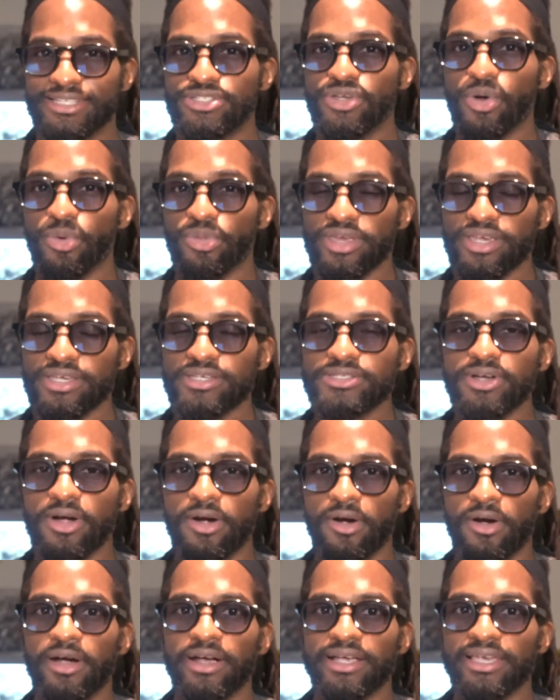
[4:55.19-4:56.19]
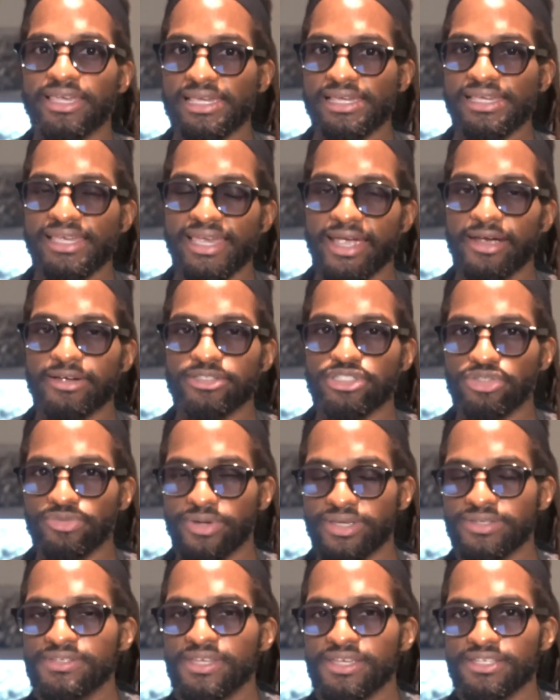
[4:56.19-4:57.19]
So these are key
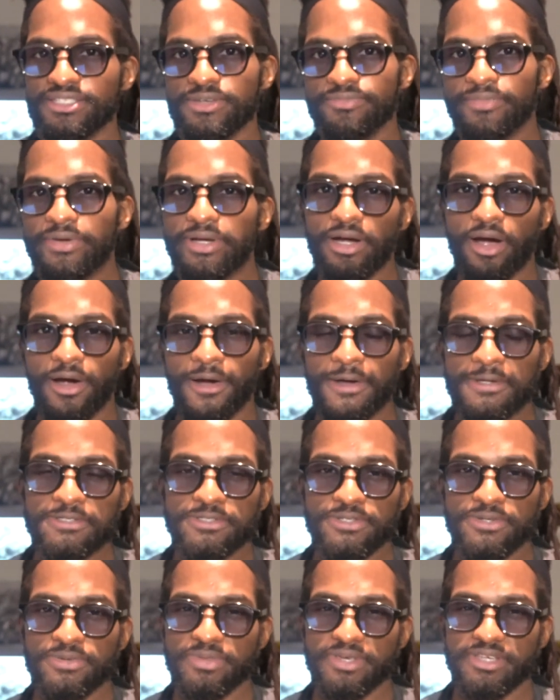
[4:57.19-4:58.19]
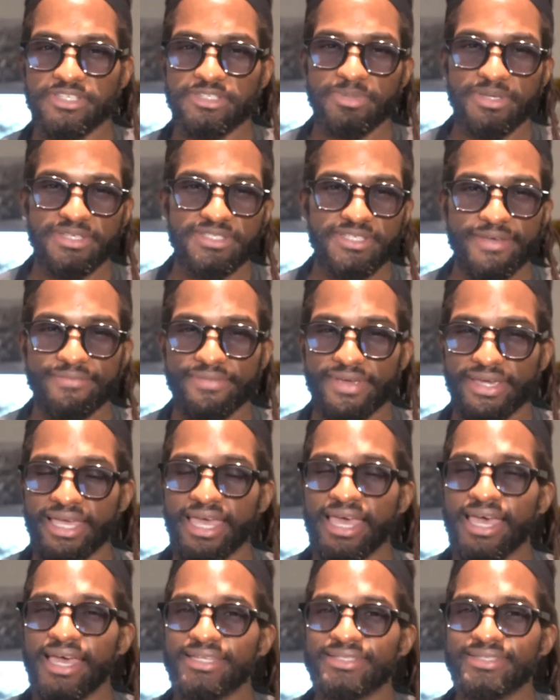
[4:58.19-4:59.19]
characteristics in regards to these specific
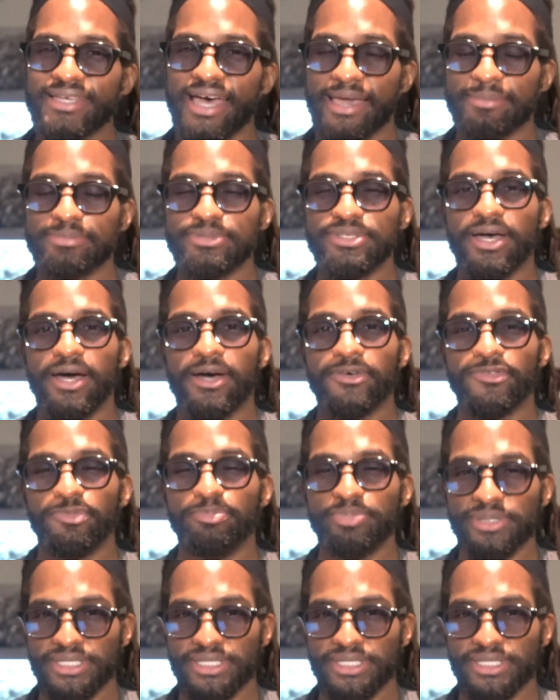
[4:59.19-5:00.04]
types of